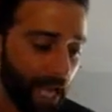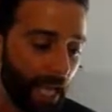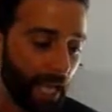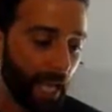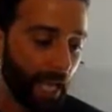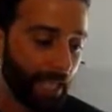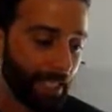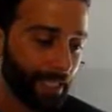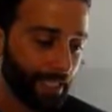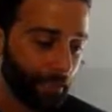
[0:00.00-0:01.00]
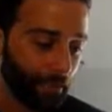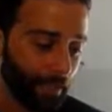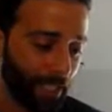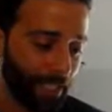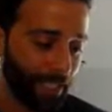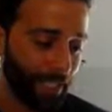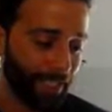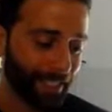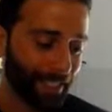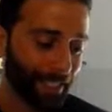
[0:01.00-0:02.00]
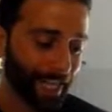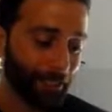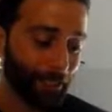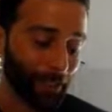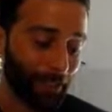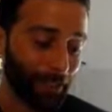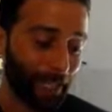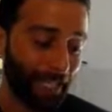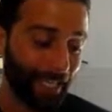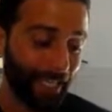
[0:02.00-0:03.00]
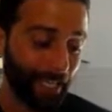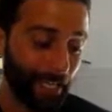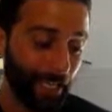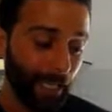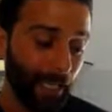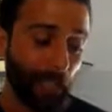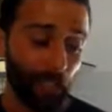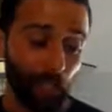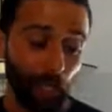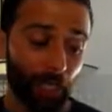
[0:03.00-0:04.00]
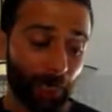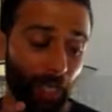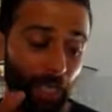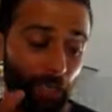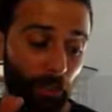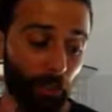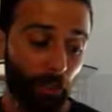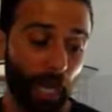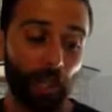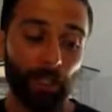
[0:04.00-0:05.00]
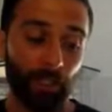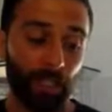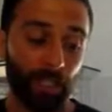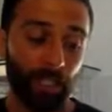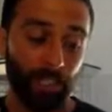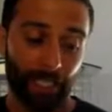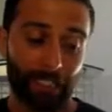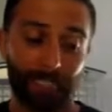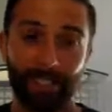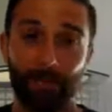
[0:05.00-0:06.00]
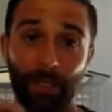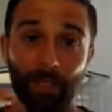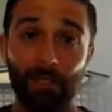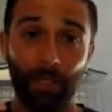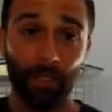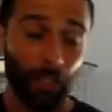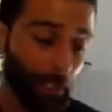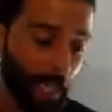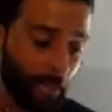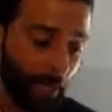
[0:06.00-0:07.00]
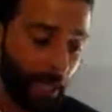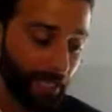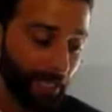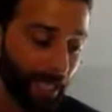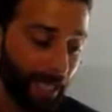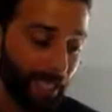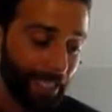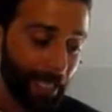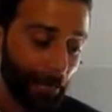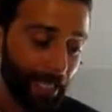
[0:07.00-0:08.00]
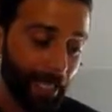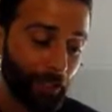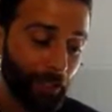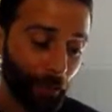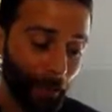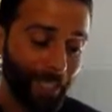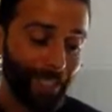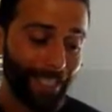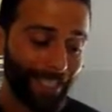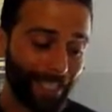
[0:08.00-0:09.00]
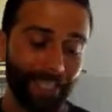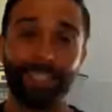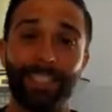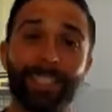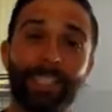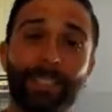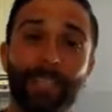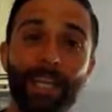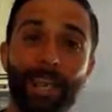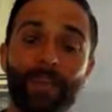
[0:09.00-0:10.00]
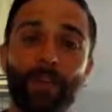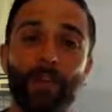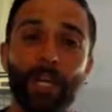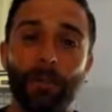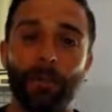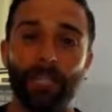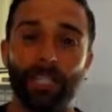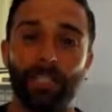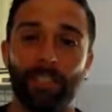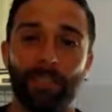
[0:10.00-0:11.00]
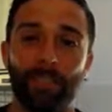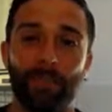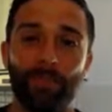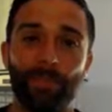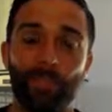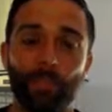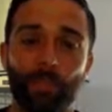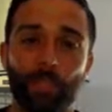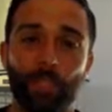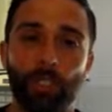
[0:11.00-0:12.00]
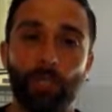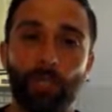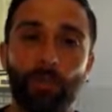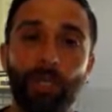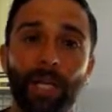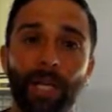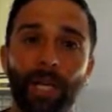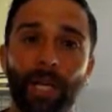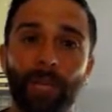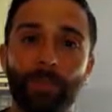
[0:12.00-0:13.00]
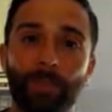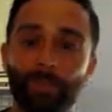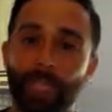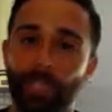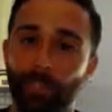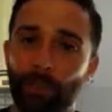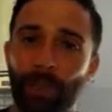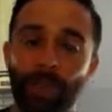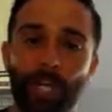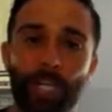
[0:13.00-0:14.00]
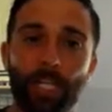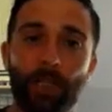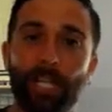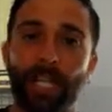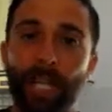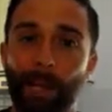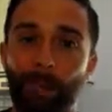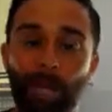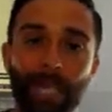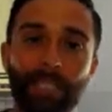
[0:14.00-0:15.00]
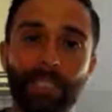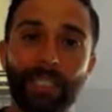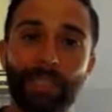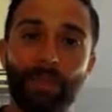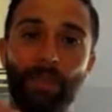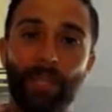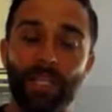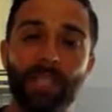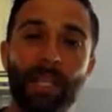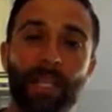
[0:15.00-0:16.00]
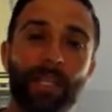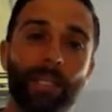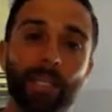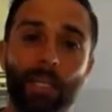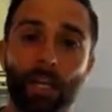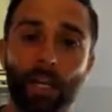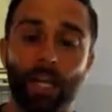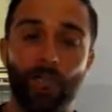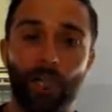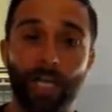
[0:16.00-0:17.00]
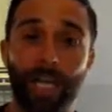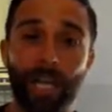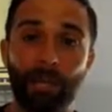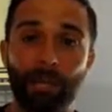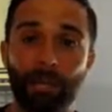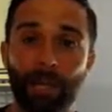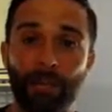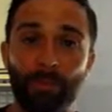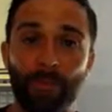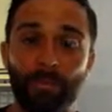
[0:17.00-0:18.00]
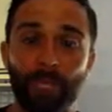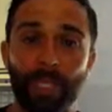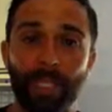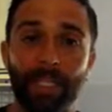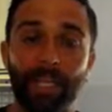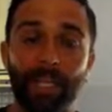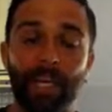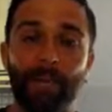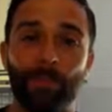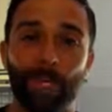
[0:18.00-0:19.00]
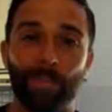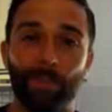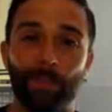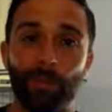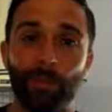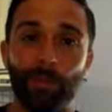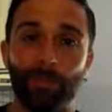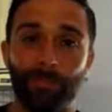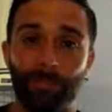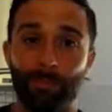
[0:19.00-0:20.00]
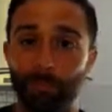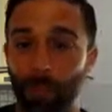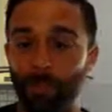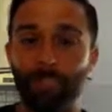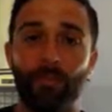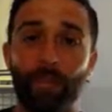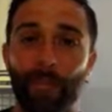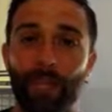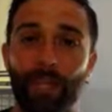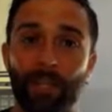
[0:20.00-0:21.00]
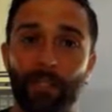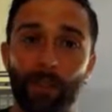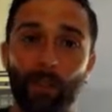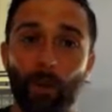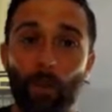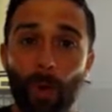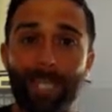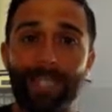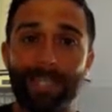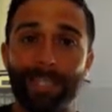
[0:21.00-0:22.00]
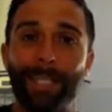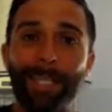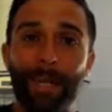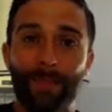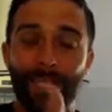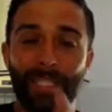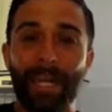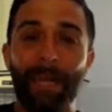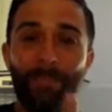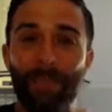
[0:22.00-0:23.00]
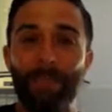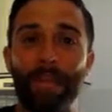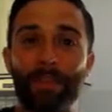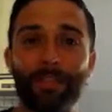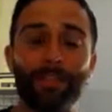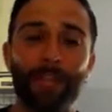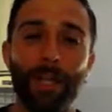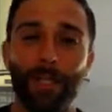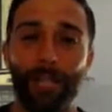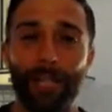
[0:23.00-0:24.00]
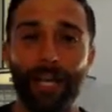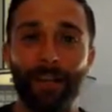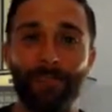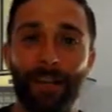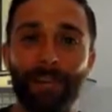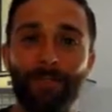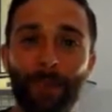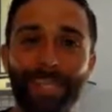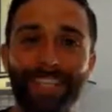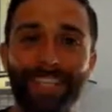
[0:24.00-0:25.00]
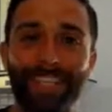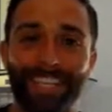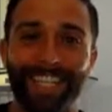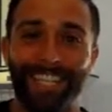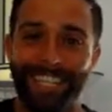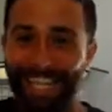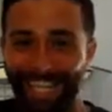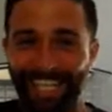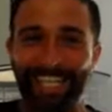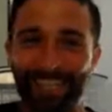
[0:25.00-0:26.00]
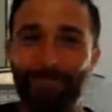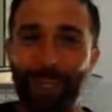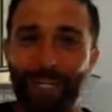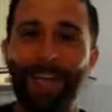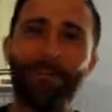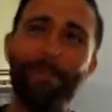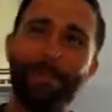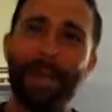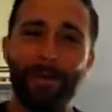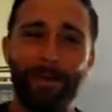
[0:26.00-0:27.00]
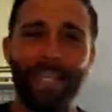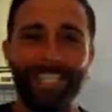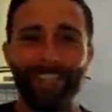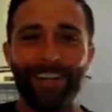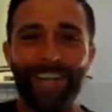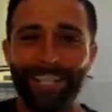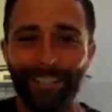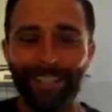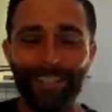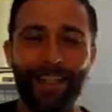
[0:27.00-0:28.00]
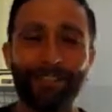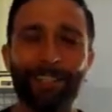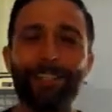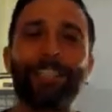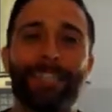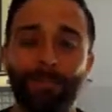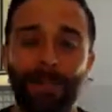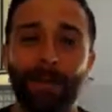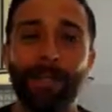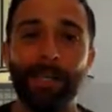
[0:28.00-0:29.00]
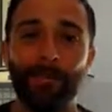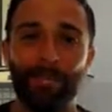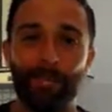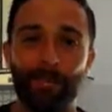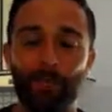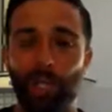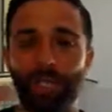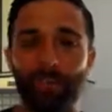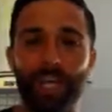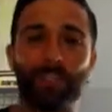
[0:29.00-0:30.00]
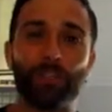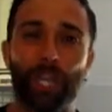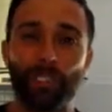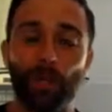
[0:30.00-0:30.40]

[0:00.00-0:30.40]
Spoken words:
And the other thing he says is he actually started paying $2 clicks when he first started AMS. He's now getting 20-cent clicks after our optimization. So this goes to show you just putting a little bit of thought into it, practicing some of the things that are covered in the AMS profit pipeline will get you most of the way there. So you won't waste the time and the thousands of dollars that I've wasted getting to this point. Well, maybe not wasted, right? Because you have to learn somehow, but you get to fast track.